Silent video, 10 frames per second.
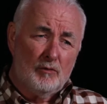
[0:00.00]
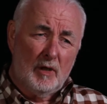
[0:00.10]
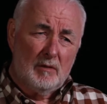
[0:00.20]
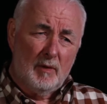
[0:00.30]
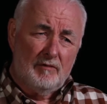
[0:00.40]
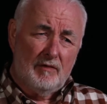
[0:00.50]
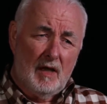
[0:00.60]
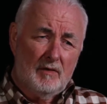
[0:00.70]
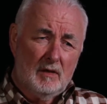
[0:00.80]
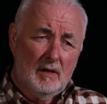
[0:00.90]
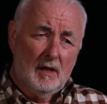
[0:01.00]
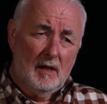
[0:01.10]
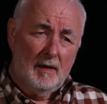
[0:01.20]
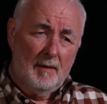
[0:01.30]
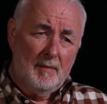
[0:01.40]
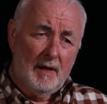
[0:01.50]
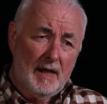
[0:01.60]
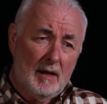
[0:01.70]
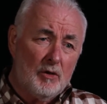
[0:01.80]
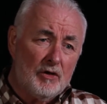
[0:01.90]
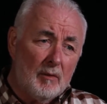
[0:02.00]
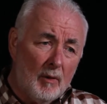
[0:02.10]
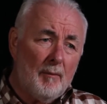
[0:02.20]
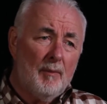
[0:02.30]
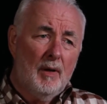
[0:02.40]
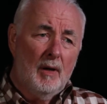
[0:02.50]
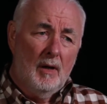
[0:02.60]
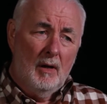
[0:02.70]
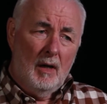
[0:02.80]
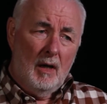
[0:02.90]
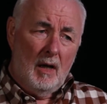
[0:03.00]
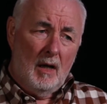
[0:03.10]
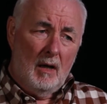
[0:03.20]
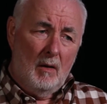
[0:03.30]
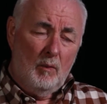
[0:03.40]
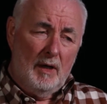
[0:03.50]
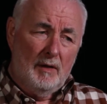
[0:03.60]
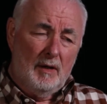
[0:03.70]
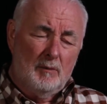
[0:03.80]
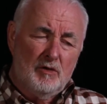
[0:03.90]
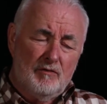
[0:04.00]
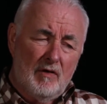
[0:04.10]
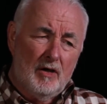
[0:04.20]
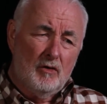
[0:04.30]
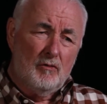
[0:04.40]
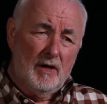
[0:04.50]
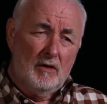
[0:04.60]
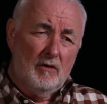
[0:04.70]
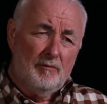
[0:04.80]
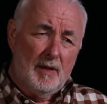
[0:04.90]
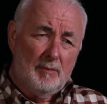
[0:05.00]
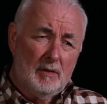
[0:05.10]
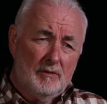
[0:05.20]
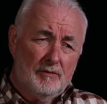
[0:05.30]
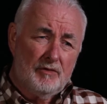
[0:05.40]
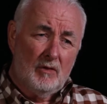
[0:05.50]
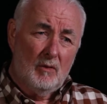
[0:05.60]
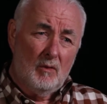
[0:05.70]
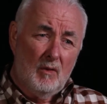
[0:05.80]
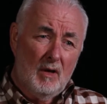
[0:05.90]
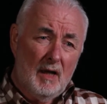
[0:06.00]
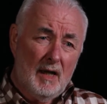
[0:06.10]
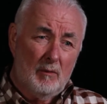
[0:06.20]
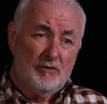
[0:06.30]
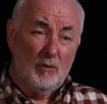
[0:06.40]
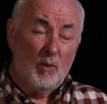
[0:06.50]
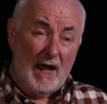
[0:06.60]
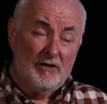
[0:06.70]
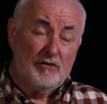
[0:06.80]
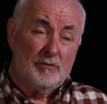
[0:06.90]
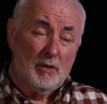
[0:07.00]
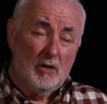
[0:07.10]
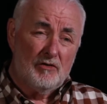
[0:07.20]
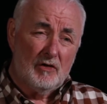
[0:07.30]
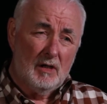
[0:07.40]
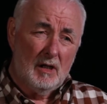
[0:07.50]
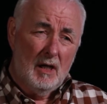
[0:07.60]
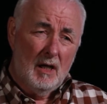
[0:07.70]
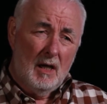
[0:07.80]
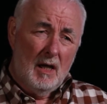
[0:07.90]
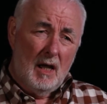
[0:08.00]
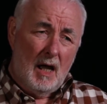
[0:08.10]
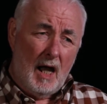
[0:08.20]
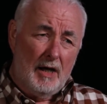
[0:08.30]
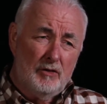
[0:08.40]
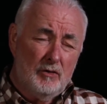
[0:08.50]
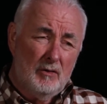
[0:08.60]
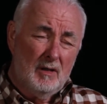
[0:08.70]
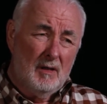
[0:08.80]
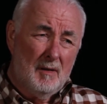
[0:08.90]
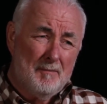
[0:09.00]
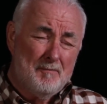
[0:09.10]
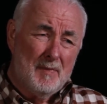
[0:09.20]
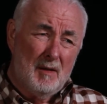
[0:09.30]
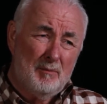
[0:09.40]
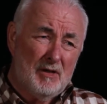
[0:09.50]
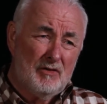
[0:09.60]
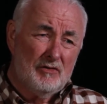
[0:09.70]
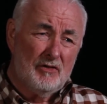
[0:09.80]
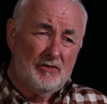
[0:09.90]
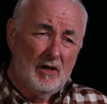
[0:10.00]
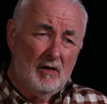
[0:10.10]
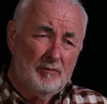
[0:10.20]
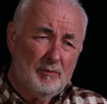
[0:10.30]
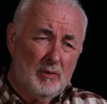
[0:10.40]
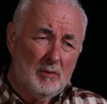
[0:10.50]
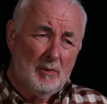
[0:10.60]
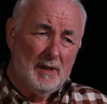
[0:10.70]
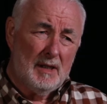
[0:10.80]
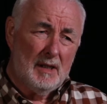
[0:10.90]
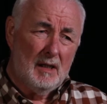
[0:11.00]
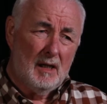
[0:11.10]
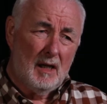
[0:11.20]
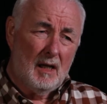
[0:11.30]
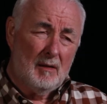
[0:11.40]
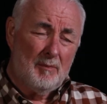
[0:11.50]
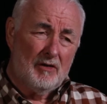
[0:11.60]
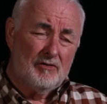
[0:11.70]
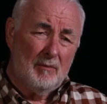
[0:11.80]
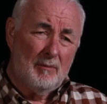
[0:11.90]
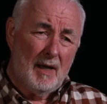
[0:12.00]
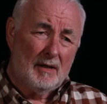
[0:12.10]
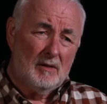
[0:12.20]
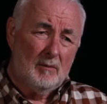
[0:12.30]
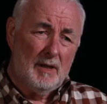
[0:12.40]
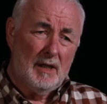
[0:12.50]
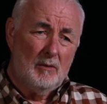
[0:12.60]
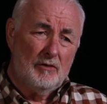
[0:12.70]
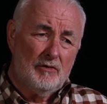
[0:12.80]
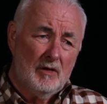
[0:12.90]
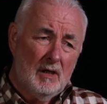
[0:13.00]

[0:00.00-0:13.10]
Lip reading: went to my father, and he would come up. He was a very good reader of people, so he was the wisest person I knew in business itself. Probably the biggest impact on me was